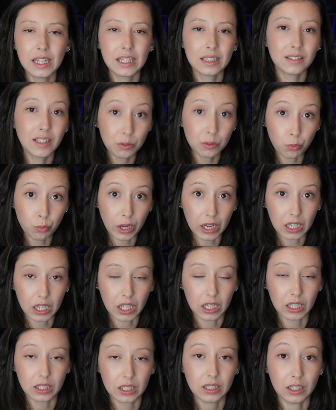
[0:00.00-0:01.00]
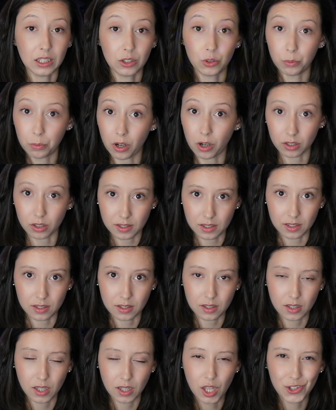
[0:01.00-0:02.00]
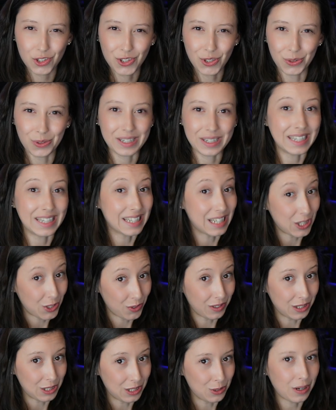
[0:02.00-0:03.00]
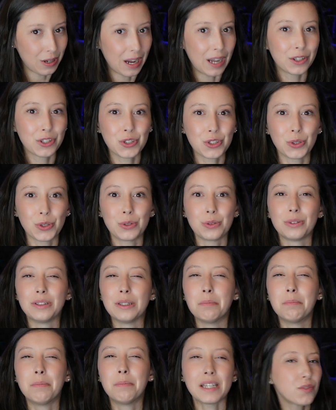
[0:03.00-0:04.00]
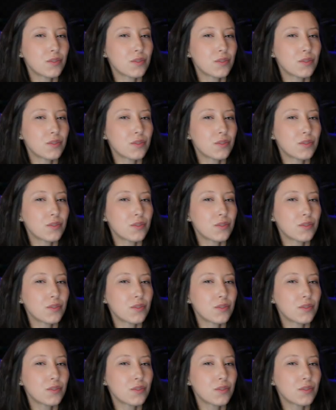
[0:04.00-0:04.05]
than breaking into boxes. So in this video I'll show you the best